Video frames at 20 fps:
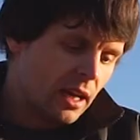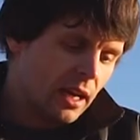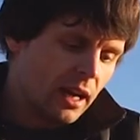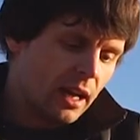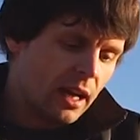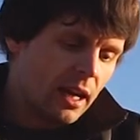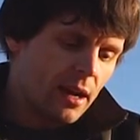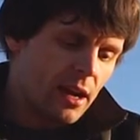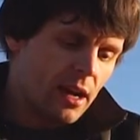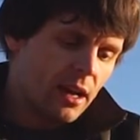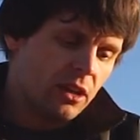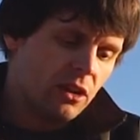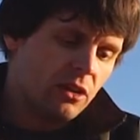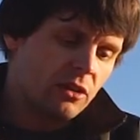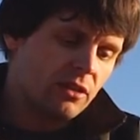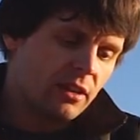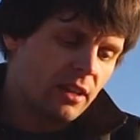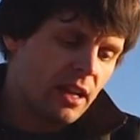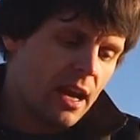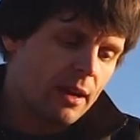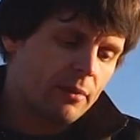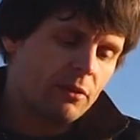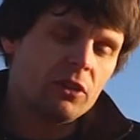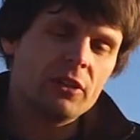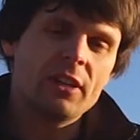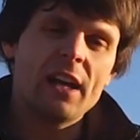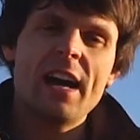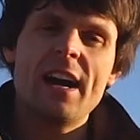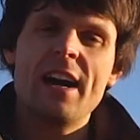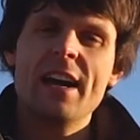Uh, I use an app
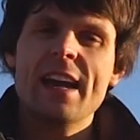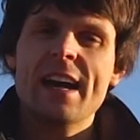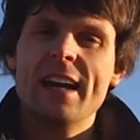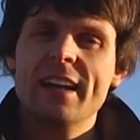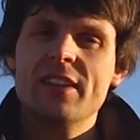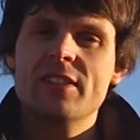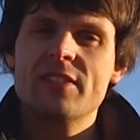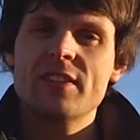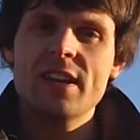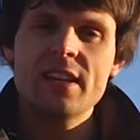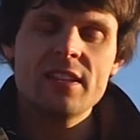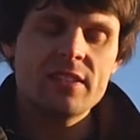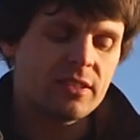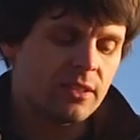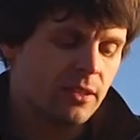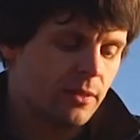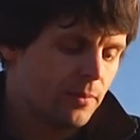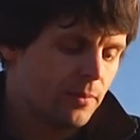called iAnnotate